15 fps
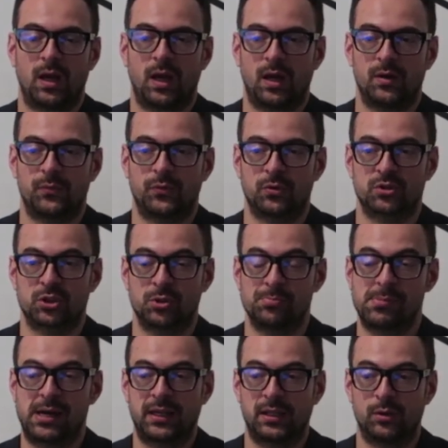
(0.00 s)
for
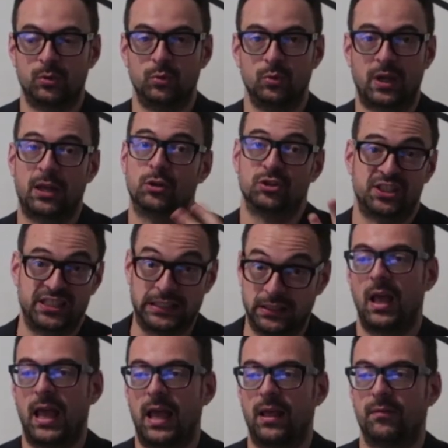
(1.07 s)
somebody who cannot see,
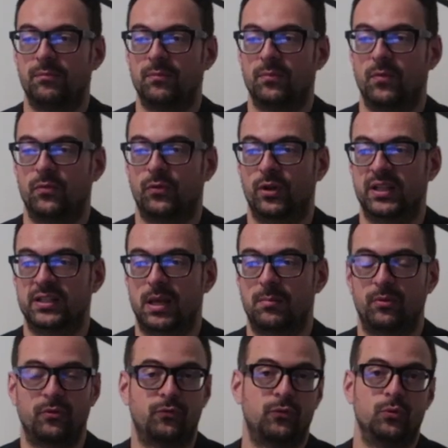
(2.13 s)
and for
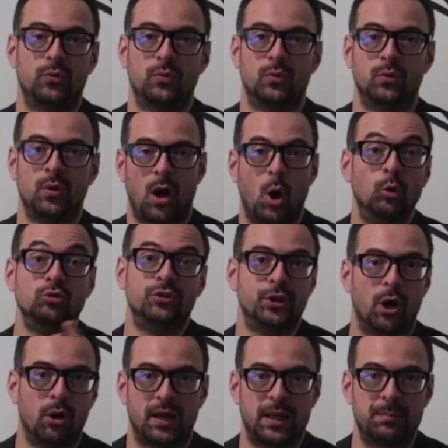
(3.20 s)
example through
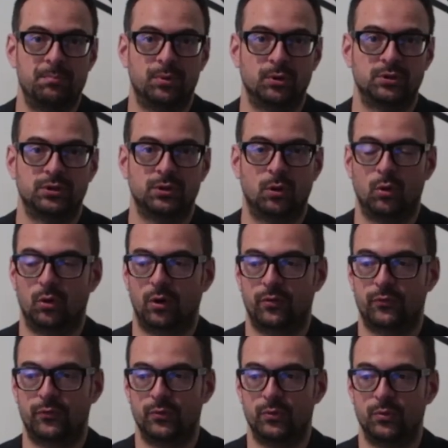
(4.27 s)
audio input or
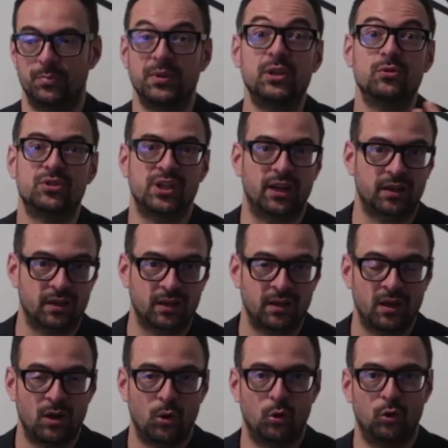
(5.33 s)
through music
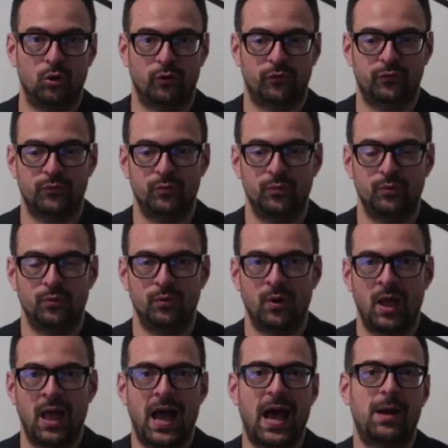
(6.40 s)
or through
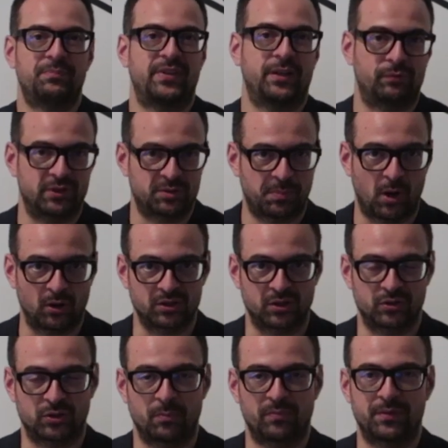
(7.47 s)
haptic response, so
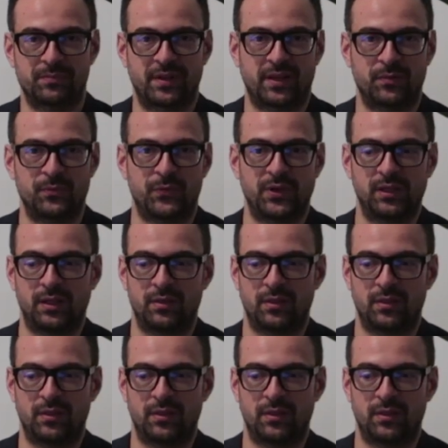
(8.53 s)
something they can feel